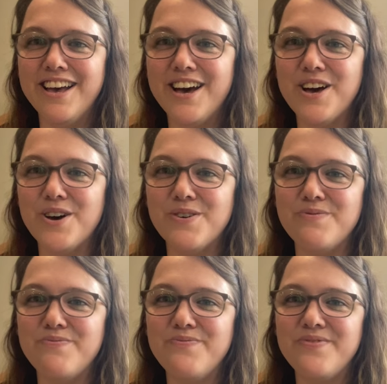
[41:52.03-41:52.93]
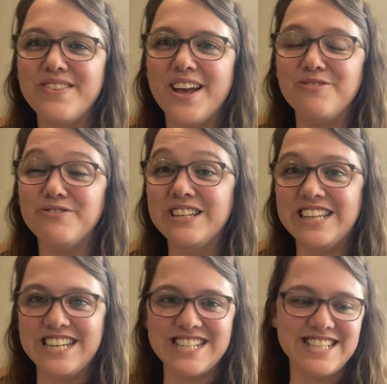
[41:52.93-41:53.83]
I'm
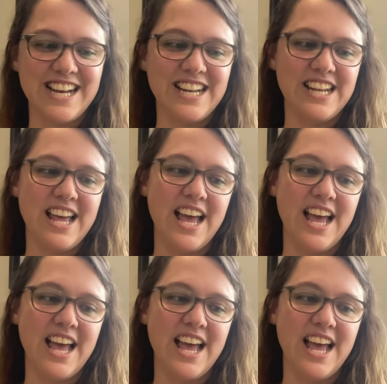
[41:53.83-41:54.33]
really excited,